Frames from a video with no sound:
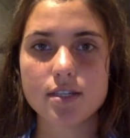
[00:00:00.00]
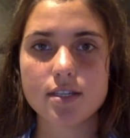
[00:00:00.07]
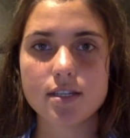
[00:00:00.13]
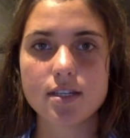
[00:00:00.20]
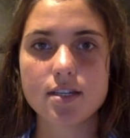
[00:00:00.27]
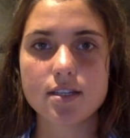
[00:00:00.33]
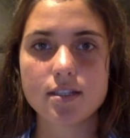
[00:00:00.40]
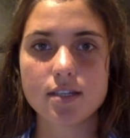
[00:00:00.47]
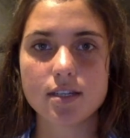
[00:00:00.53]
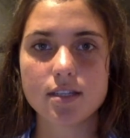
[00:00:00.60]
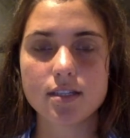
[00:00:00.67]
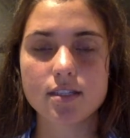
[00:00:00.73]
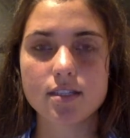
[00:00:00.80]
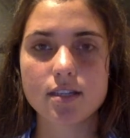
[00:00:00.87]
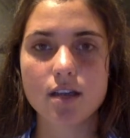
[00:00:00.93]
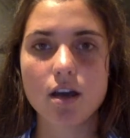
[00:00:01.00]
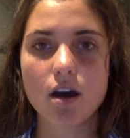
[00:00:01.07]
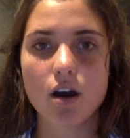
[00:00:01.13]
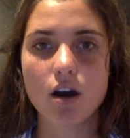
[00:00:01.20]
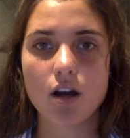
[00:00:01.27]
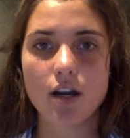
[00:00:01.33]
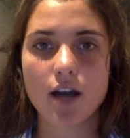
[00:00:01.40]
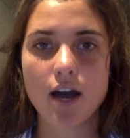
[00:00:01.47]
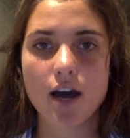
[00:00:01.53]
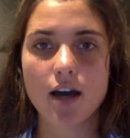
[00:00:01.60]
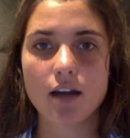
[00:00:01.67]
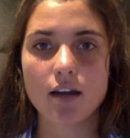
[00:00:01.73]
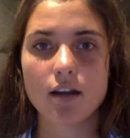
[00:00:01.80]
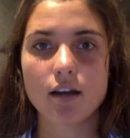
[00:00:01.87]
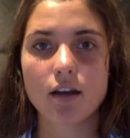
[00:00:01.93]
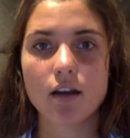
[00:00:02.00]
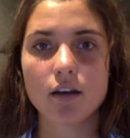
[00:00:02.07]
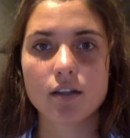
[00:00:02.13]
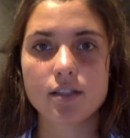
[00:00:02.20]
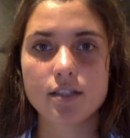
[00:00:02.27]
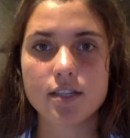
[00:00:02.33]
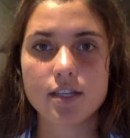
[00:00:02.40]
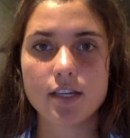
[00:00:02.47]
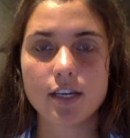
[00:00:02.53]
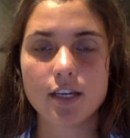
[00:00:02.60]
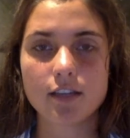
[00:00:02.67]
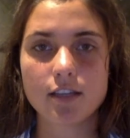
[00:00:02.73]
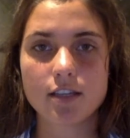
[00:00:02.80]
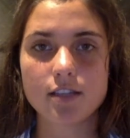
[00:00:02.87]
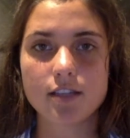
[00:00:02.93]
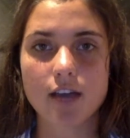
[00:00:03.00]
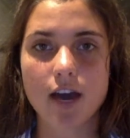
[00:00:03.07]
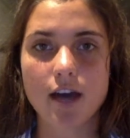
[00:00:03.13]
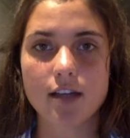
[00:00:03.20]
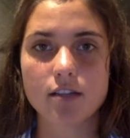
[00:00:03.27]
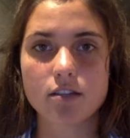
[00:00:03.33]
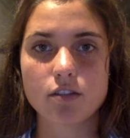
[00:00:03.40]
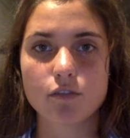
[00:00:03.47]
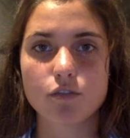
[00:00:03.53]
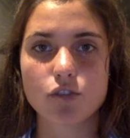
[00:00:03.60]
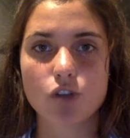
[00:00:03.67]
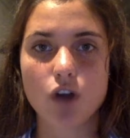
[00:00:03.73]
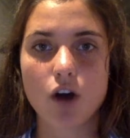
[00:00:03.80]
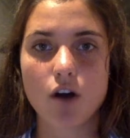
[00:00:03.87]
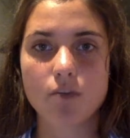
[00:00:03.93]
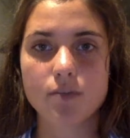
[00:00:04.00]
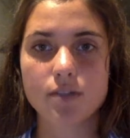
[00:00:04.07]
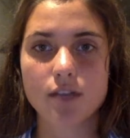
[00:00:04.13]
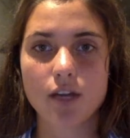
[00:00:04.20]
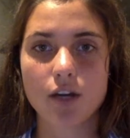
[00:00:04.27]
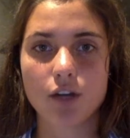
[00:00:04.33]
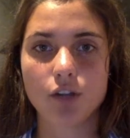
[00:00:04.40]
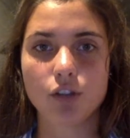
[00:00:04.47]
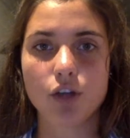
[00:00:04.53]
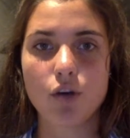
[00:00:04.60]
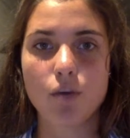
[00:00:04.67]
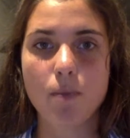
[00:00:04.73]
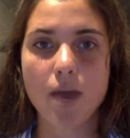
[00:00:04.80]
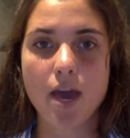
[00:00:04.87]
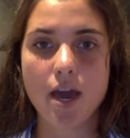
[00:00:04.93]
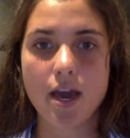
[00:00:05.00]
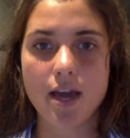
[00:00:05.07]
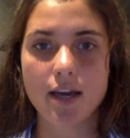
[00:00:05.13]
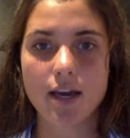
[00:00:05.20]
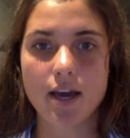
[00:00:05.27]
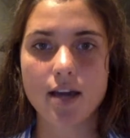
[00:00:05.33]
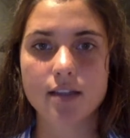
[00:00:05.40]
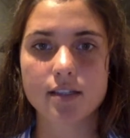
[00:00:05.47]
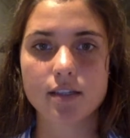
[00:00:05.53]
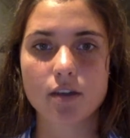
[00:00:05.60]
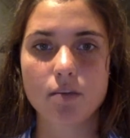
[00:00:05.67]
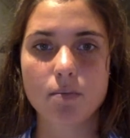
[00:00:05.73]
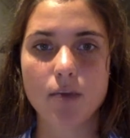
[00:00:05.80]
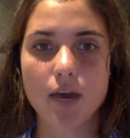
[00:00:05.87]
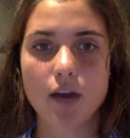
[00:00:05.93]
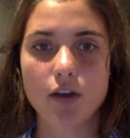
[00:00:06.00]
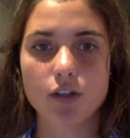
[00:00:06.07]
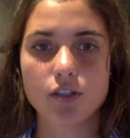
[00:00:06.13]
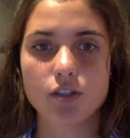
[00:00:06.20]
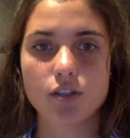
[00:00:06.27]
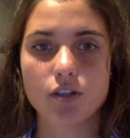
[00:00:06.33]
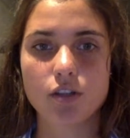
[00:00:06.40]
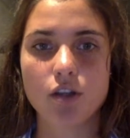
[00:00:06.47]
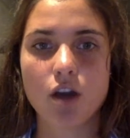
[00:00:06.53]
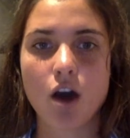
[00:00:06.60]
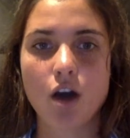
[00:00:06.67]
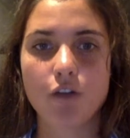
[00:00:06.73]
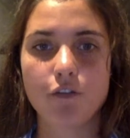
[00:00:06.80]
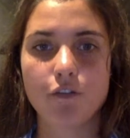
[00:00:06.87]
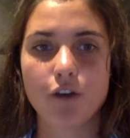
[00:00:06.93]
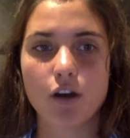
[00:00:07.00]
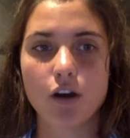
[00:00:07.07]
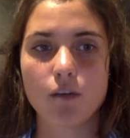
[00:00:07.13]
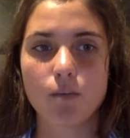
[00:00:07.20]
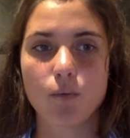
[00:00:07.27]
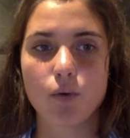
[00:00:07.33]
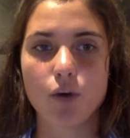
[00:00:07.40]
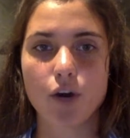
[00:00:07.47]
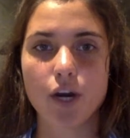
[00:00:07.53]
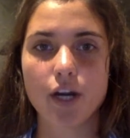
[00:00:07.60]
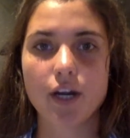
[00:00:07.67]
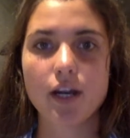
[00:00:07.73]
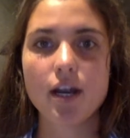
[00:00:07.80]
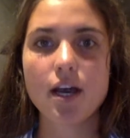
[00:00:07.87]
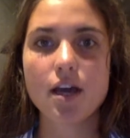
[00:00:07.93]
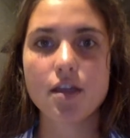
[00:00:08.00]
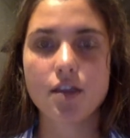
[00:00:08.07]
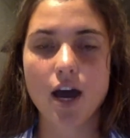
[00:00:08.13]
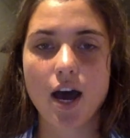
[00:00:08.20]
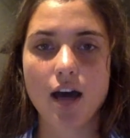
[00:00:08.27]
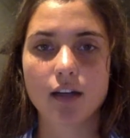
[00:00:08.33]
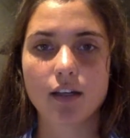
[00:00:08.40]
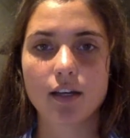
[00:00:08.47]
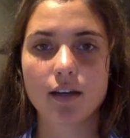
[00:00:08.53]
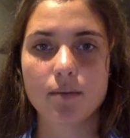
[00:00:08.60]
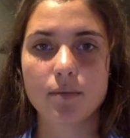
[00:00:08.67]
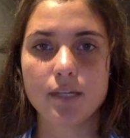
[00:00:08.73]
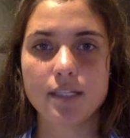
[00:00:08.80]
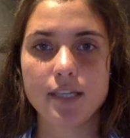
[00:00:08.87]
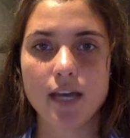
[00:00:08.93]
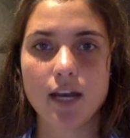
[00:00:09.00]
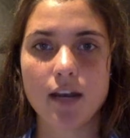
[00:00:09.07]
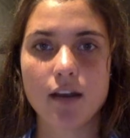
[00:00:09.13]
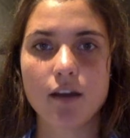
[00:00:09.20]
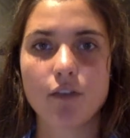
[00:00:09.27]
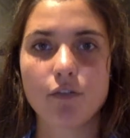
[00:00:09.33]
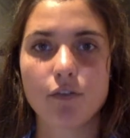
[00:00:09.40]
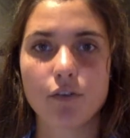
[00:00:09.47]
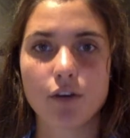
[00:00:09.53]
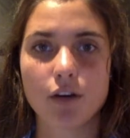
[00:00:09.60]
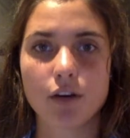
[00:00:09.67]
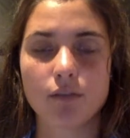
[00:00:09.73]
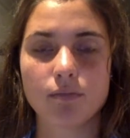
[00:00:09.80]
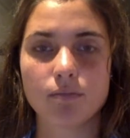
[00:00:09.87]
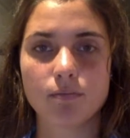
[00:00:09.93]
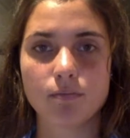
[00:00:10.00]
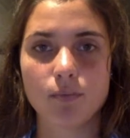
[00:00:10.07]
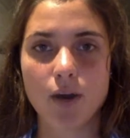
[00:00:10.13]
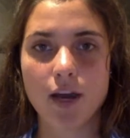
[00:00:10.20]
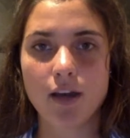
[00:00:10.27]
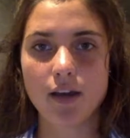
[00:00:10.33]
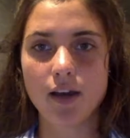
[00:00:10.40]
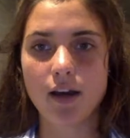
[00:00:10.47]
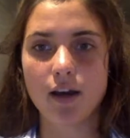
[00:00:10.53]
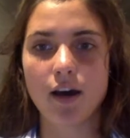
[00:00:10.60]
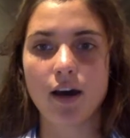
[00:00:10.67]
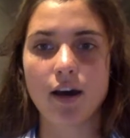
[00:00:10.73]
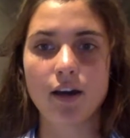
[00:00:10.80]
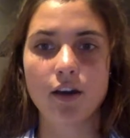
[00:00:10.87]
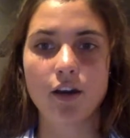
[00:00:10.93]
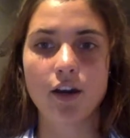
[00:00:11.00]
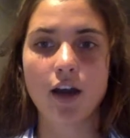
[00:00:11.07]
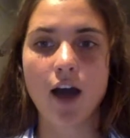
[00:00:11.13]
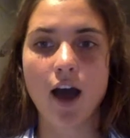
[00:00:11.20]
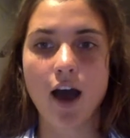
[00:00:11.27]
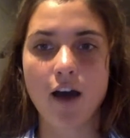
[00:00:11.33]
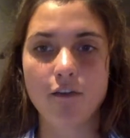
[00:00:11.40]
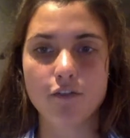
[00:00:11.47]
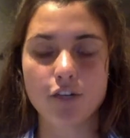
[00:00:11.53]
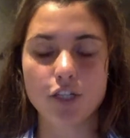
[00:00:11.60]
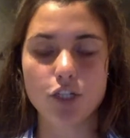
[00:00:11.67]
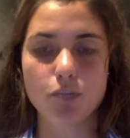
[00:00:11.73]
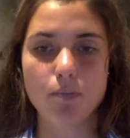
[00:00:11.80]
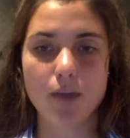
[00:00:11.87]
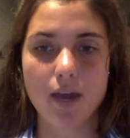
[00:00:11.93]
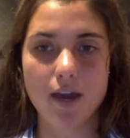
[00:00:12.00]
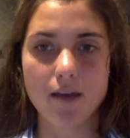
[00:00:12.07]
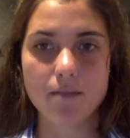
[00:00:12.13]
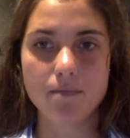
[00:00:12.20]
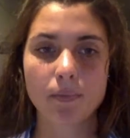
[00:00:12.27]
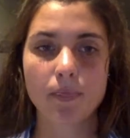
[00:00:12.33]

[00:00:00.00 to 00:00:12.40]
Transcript: citizens are not seeking these kinds of jobs that are low paying as compared to the non-farm work that can be done for way higher average pay.